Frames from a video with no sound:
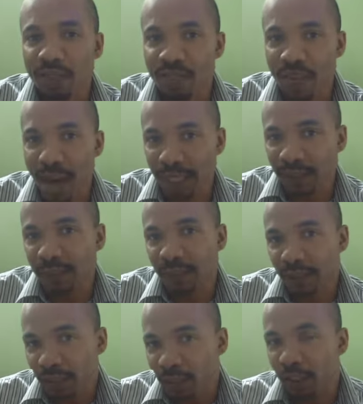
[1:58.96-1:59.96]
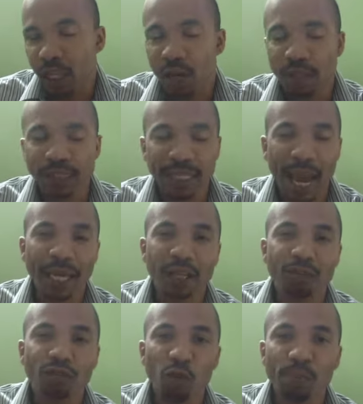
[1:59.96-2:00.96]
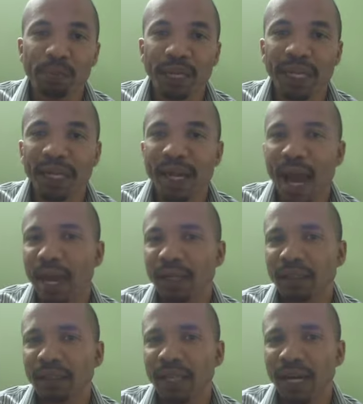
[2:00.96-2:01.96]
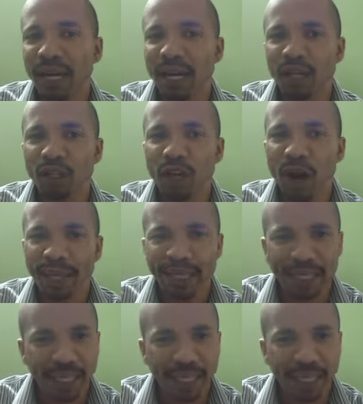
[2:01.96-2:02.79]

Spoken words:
that's, it's handy for me, and I can